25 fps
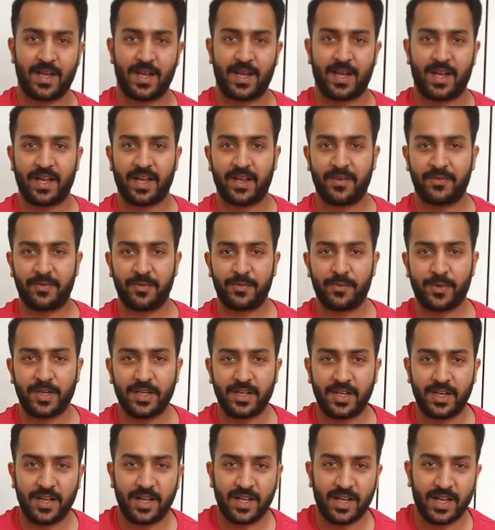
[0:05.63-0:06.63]
Hi
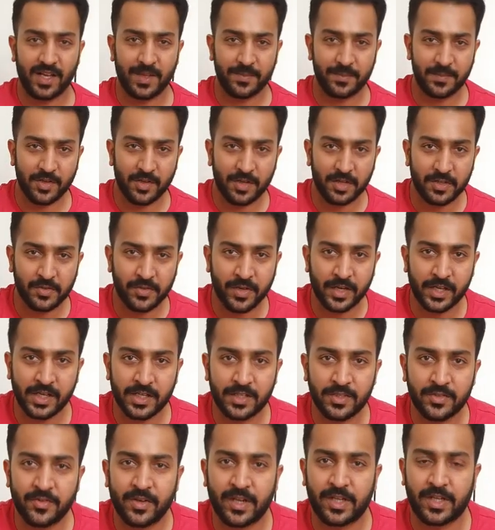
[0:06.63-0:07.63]
everyone, I'm your
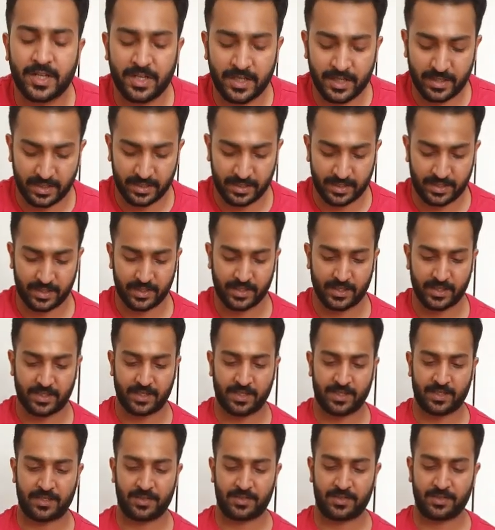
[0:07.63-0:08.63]
cricket critic,
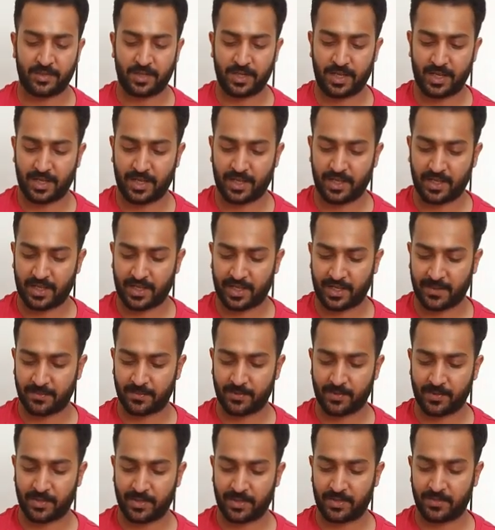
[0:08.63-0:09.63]
and today I'm
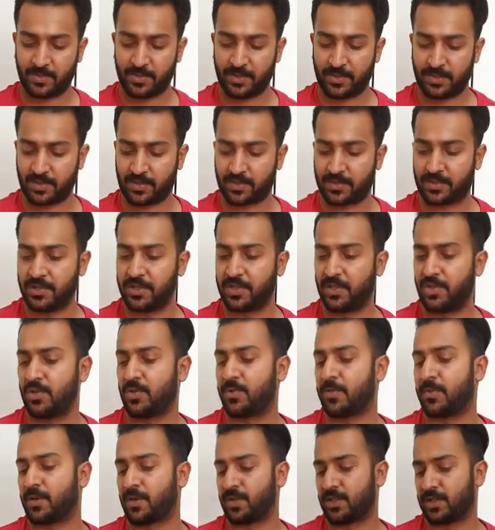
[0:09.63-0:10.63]
going to be talking to you
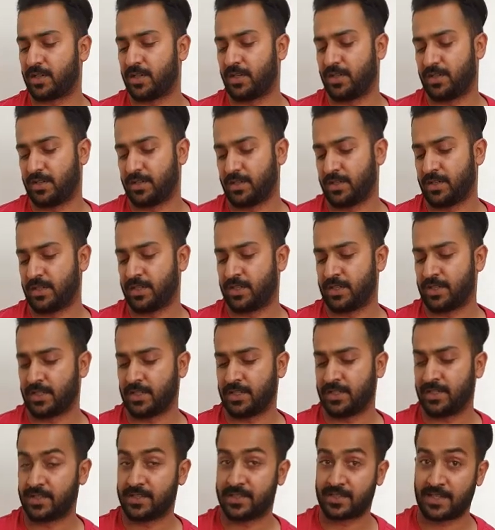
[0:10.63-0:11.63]
about
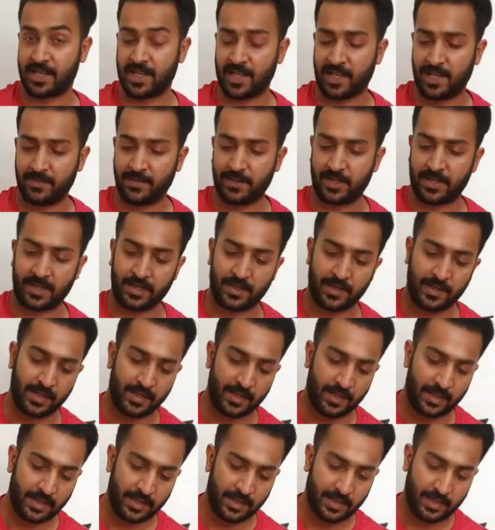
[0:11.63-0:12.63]
this helmet.
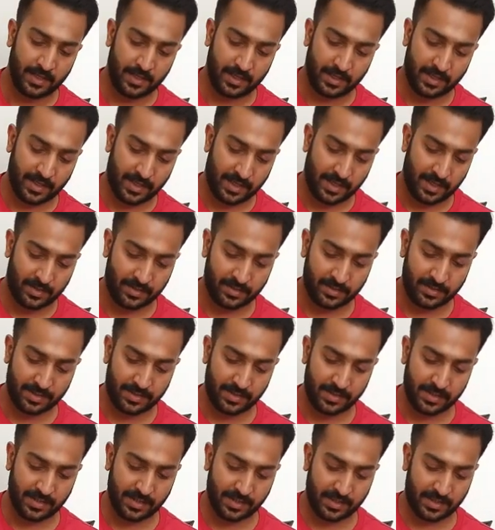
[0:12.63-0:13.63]
Now, this
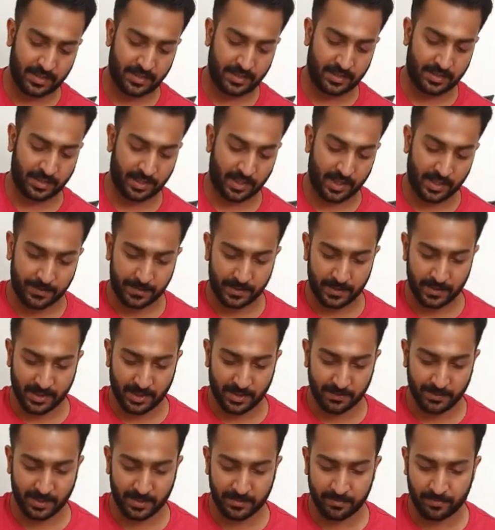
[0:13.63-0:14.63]
is a up and
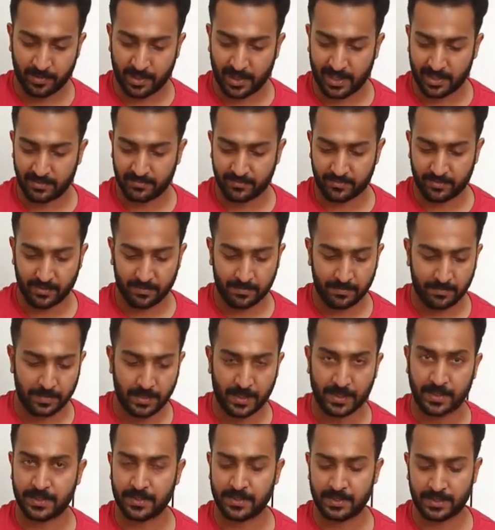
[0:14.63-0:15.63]
coming brand from
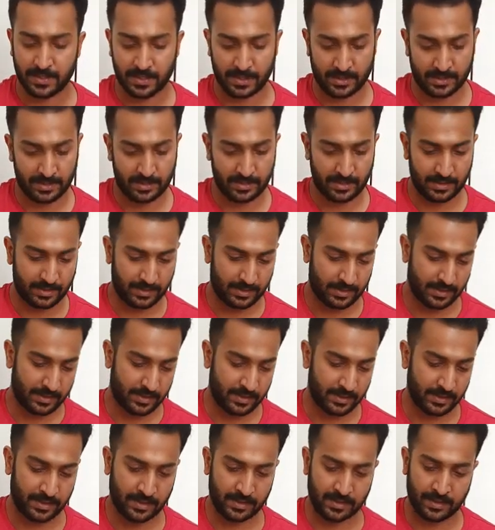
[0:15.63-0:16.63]
Pakistan.
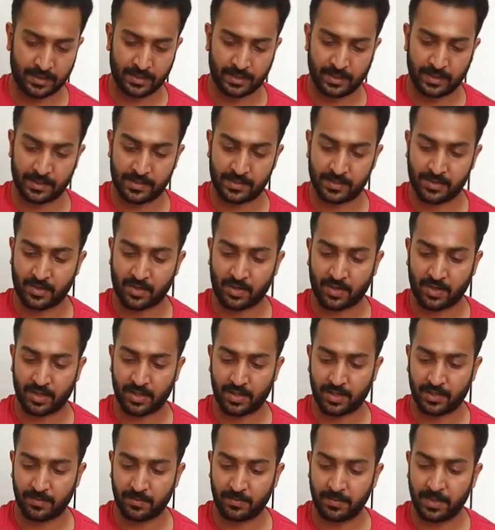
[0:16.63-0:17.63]
It's
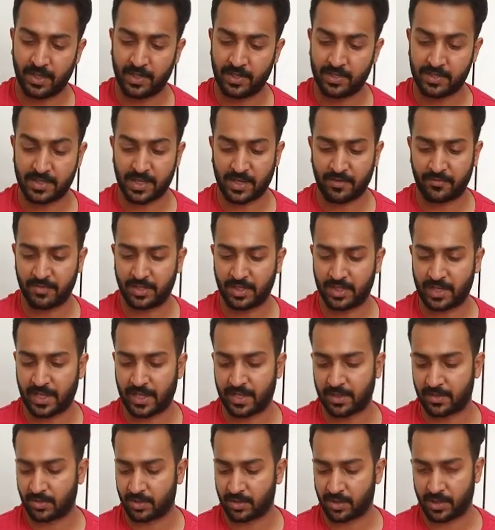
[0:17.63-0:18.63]
called Mir Safety
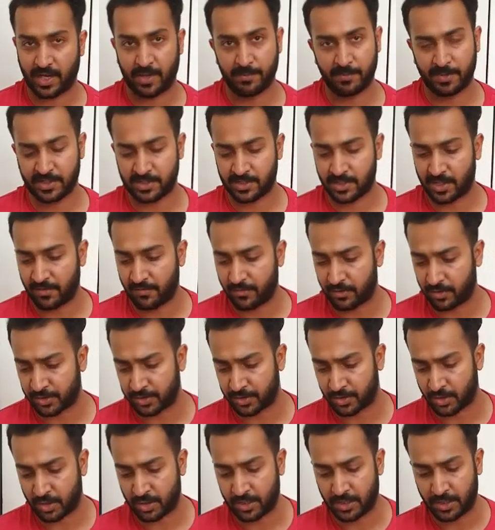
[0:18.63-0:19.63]
Tech, or MST for
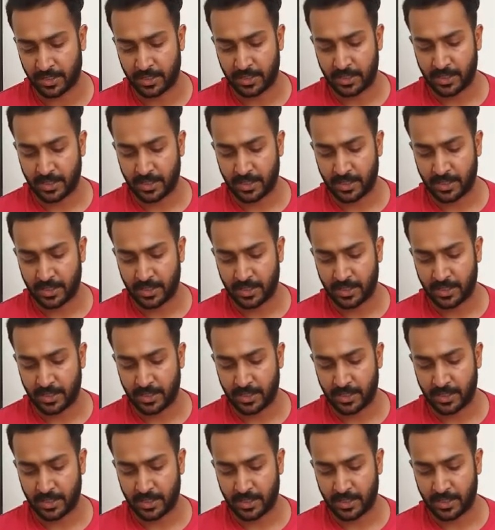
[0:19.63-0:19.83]
short.